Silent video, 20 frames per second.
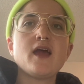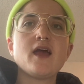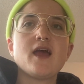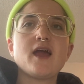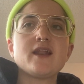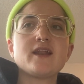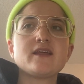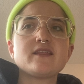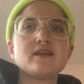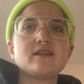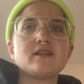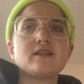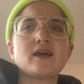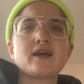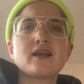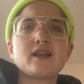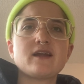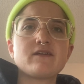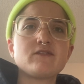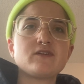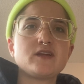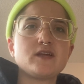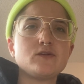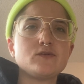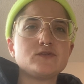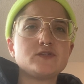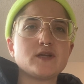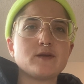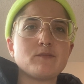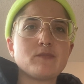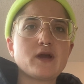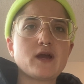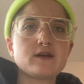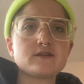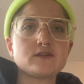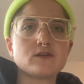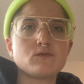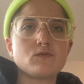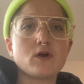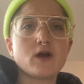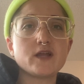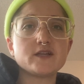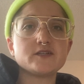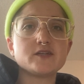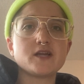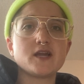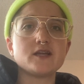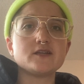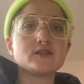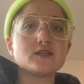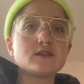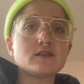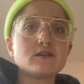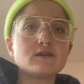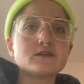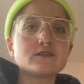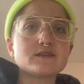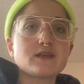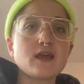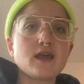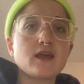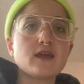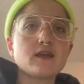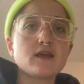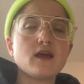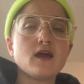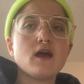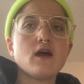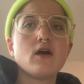And I think that can have a huge impact on what education looks like,